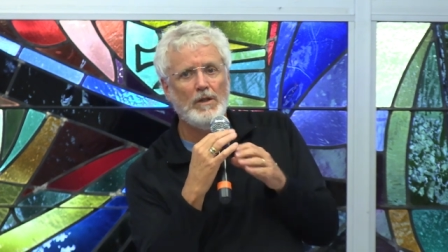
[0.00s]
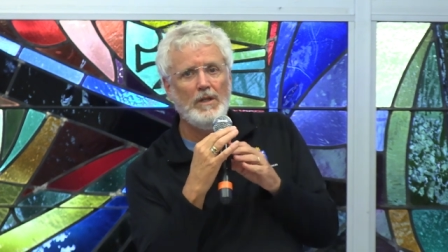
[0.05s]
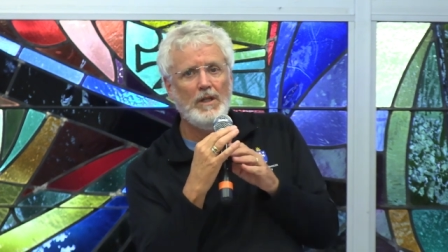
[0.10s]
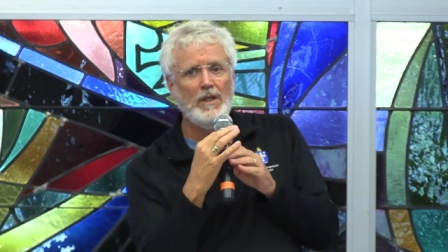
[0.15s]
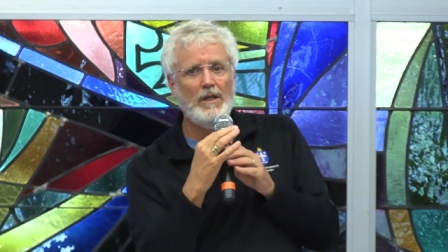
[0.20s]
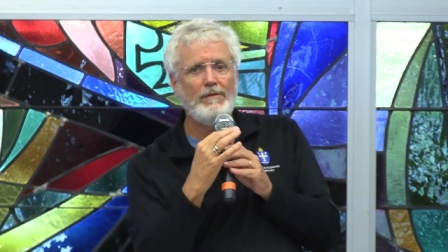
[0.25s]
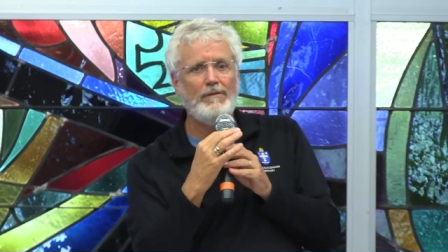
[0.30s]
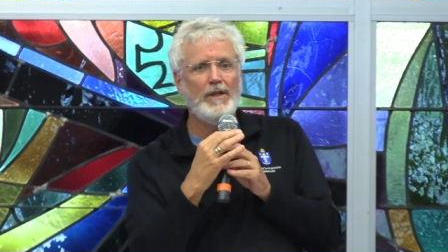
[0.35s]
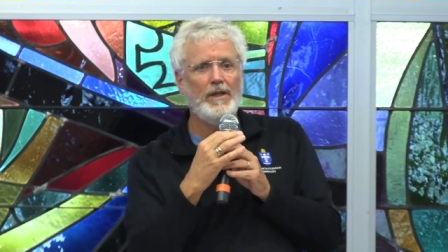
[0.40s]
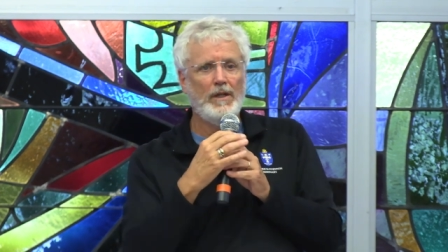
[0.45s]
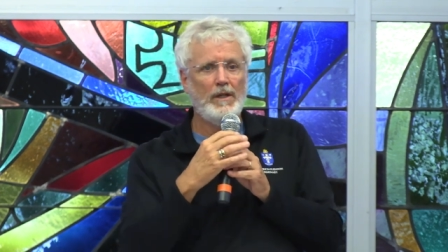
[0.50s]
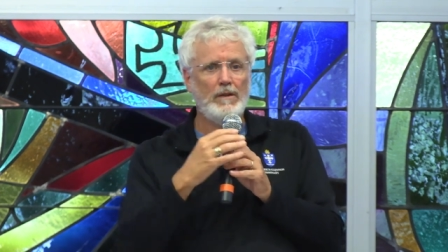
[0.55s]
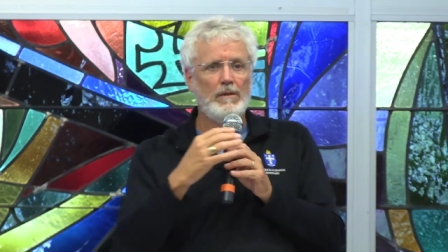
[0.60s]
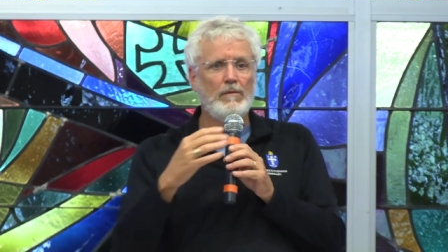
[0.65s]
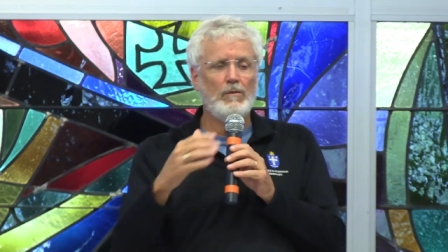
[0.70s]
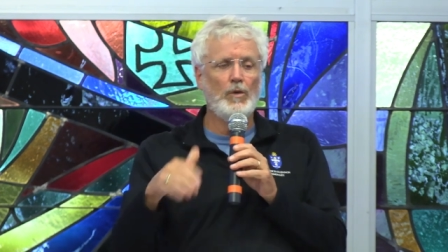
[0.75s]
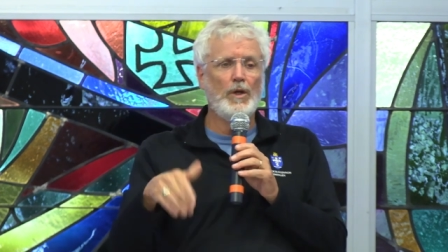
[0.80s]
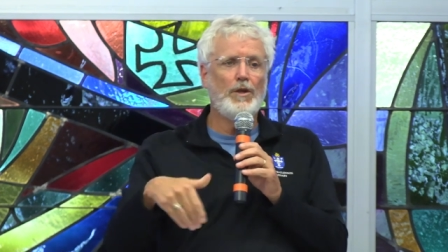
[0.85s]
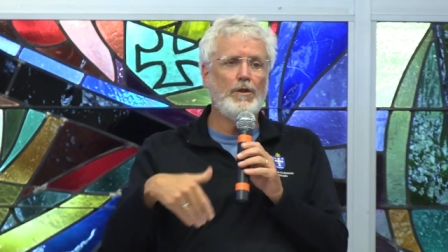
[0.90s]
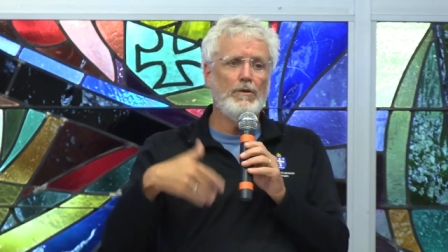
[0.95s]

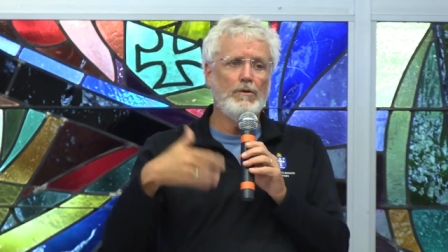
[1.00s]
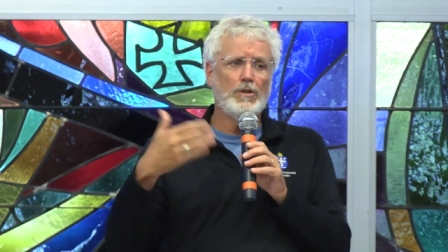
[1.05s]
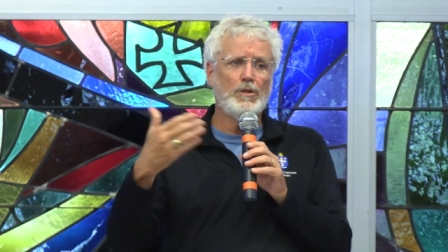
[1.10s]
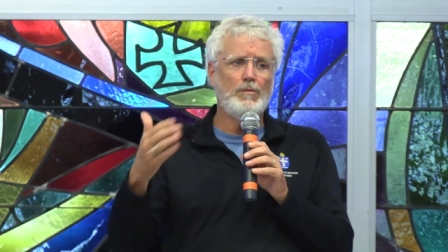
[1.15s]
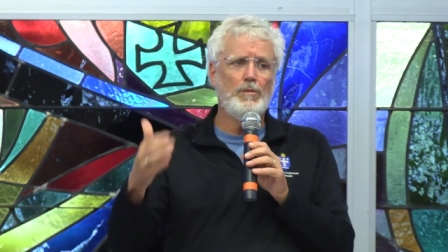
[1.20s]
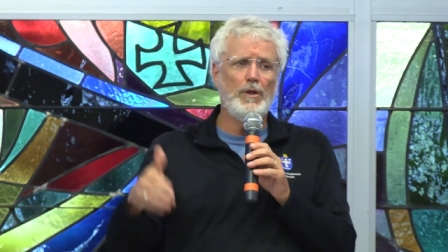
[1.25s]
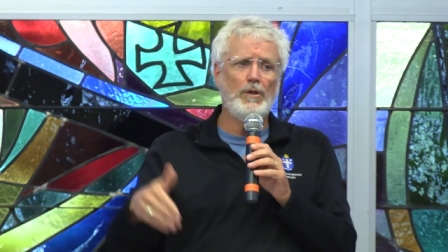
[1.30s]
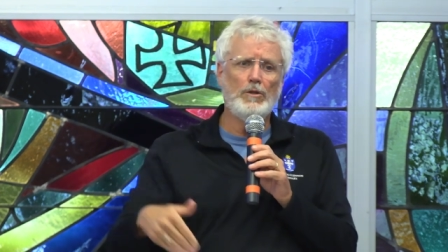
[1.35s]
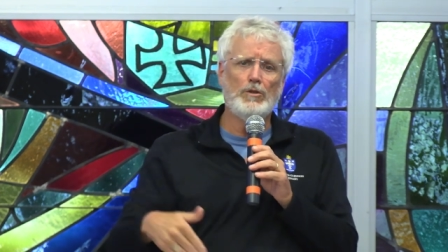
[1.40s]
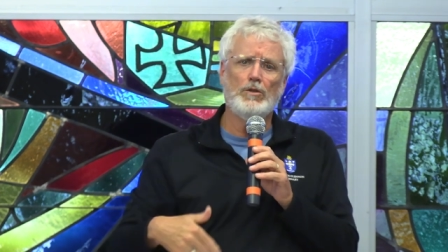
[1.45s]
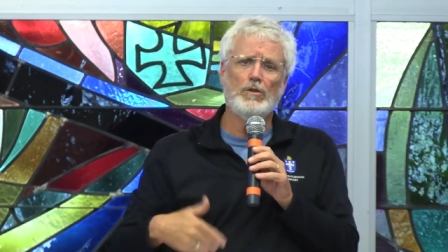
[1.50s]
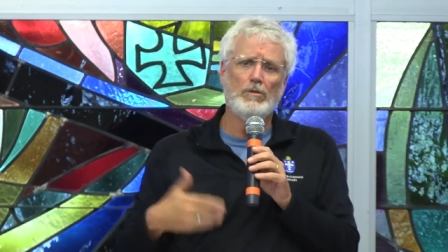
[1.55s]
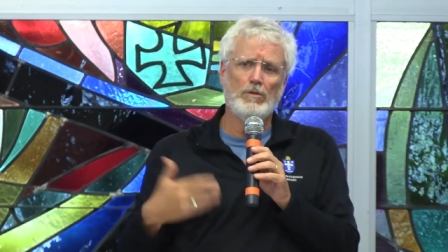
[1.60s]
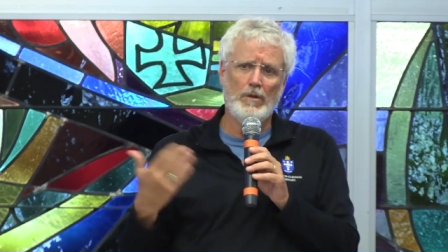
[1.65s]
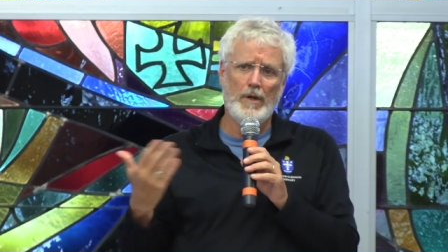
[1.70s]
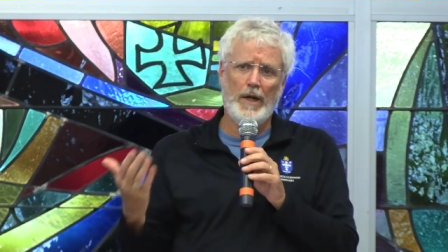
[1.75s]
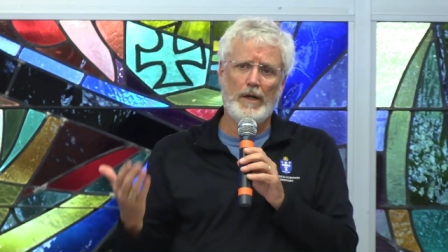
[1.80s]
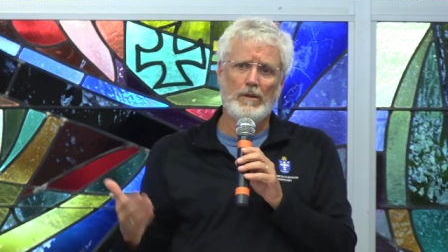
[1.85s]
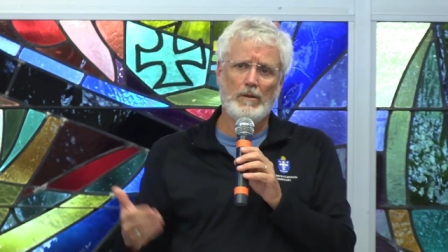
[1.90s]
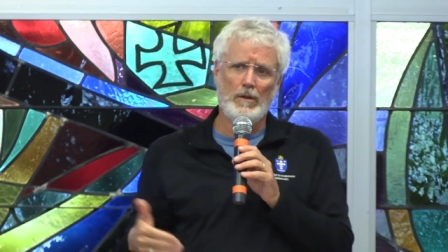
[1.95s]
living with your spiritual
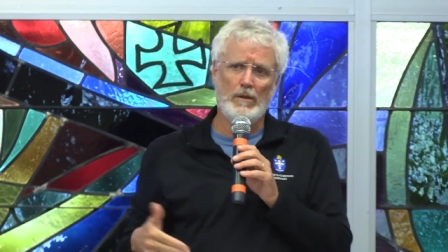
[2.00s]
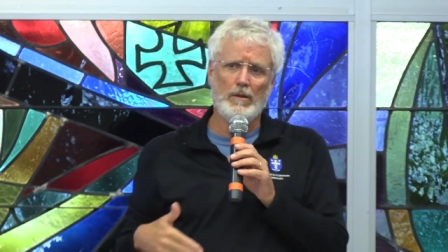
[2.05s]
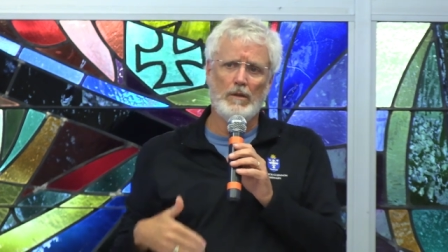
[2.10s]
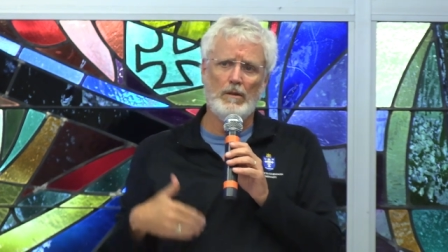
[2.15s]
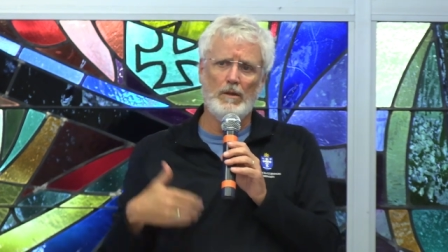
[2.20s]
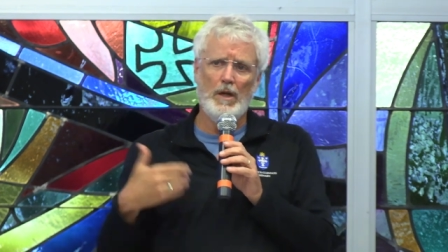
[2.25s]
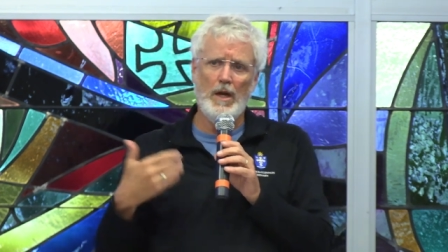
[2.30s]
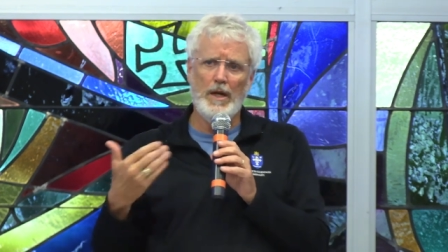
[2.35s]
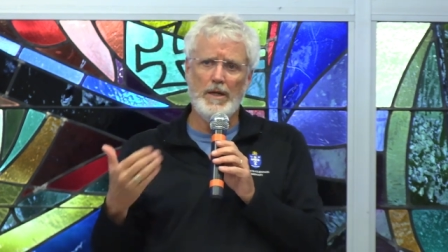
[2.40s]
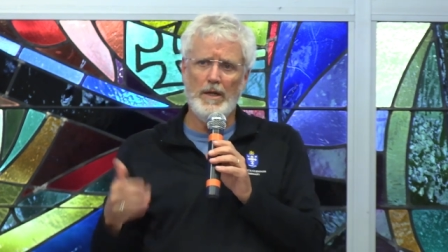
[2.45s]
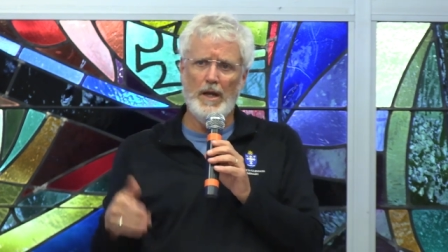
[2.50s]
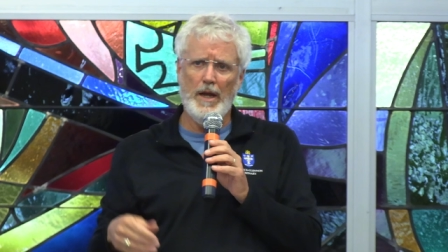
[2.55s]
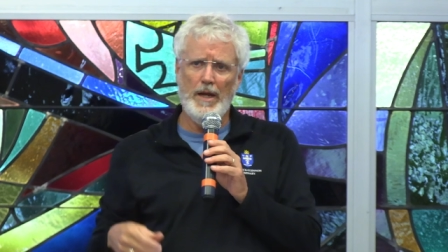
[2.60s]
director and,